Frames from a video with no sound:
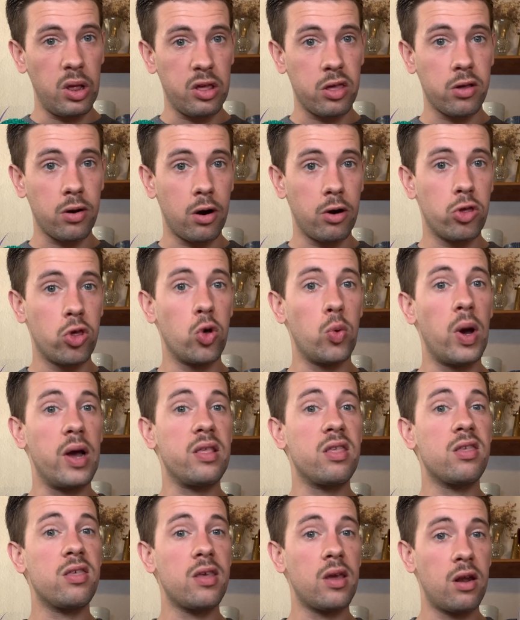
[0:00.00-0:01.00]
start to
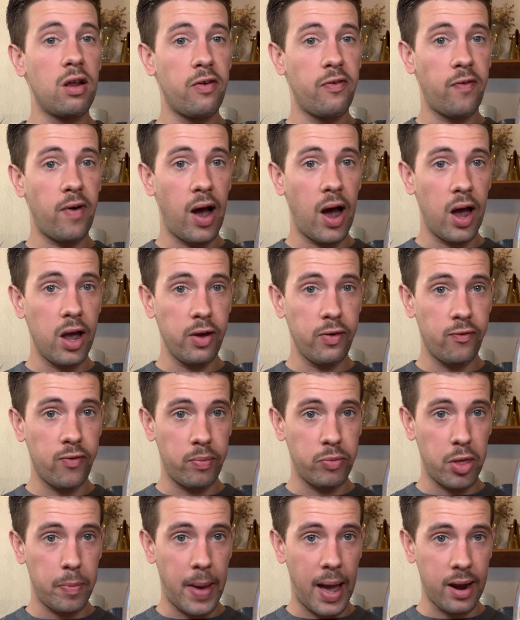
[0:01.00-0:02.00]
acidify from
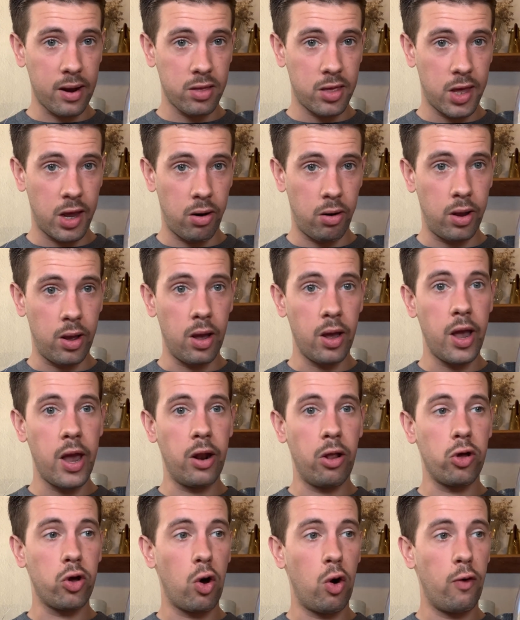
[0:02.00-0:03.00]
the bacteria. It'll
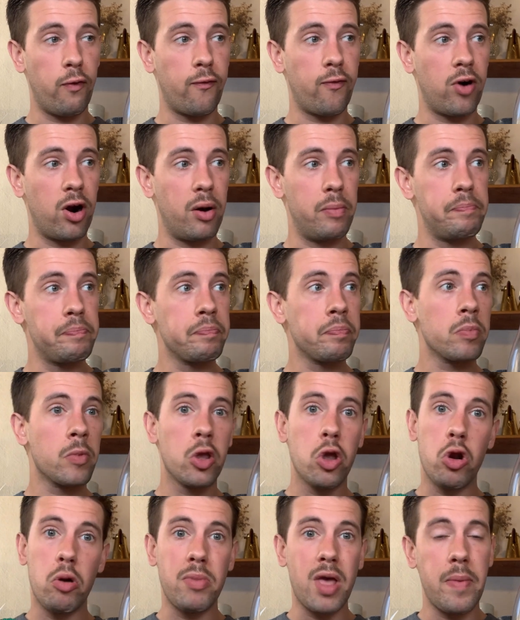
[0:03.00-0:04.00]
go from
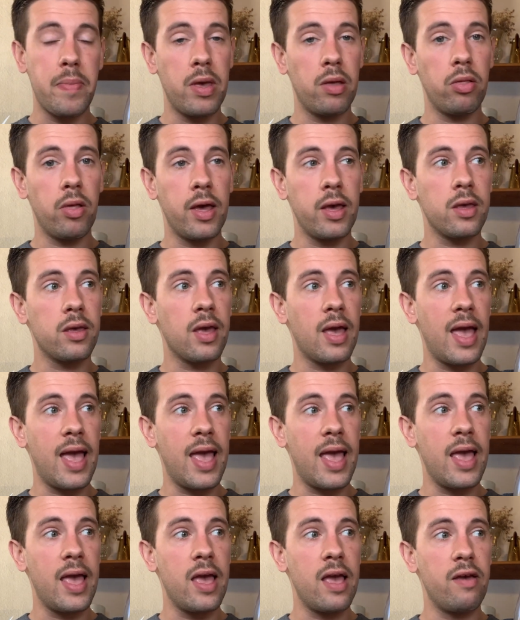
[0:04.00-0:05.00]
maybe like
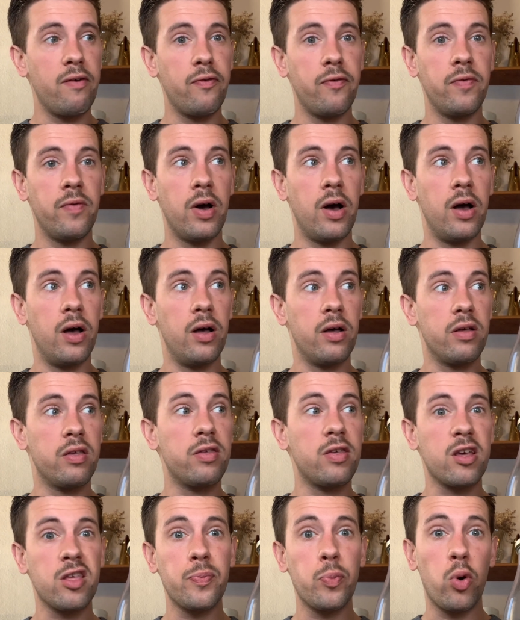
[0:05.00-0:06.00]
a
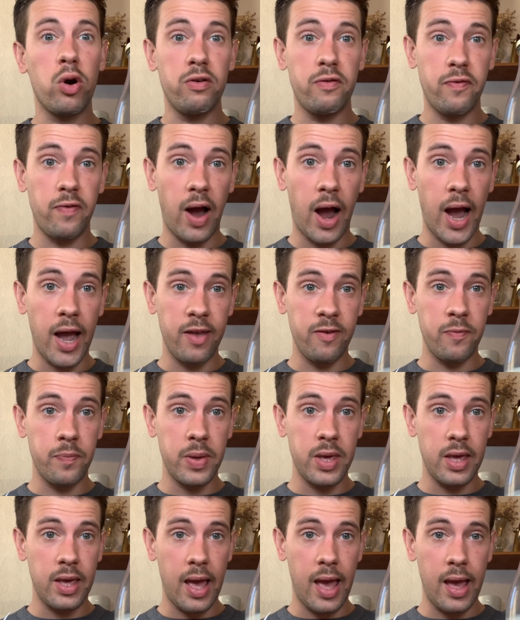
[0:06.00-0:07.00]
6.5
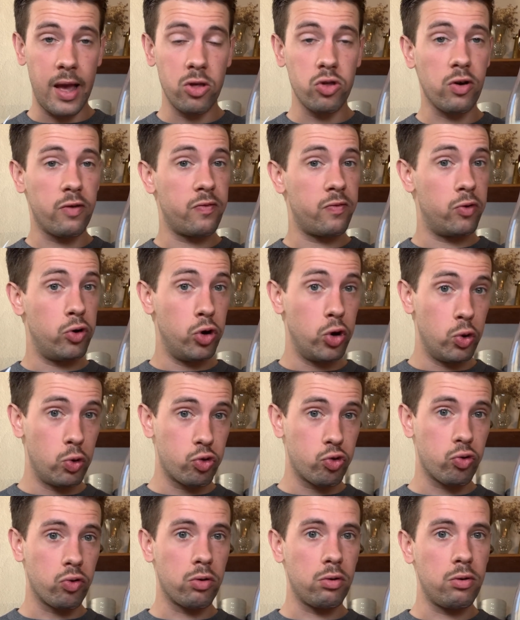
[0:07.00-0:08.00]
pH of
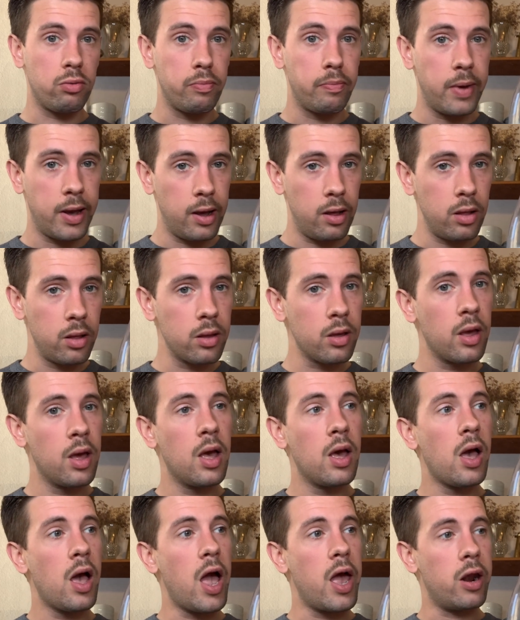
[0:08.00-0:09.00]
neutral milk,
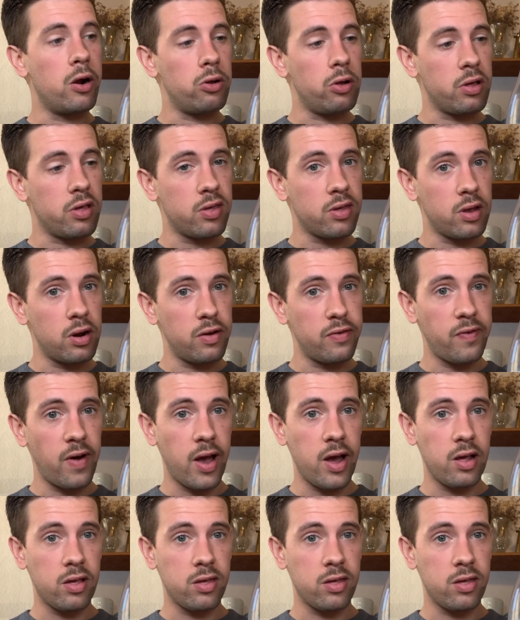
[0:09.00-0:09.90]
and it'll acidify